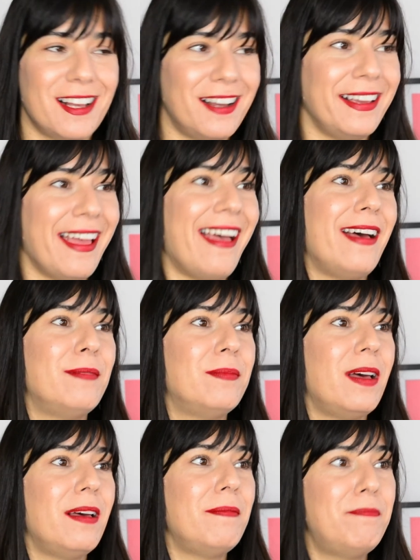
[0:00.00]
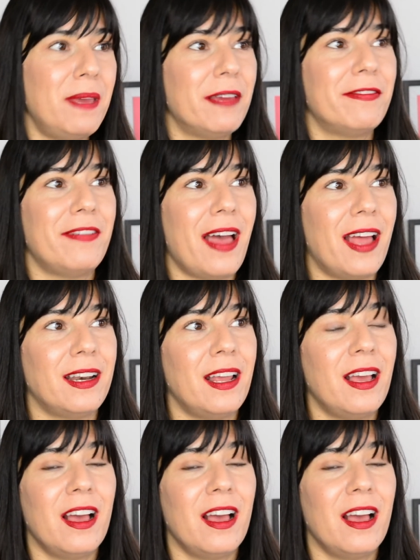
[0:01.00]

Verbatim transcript: I am a big fan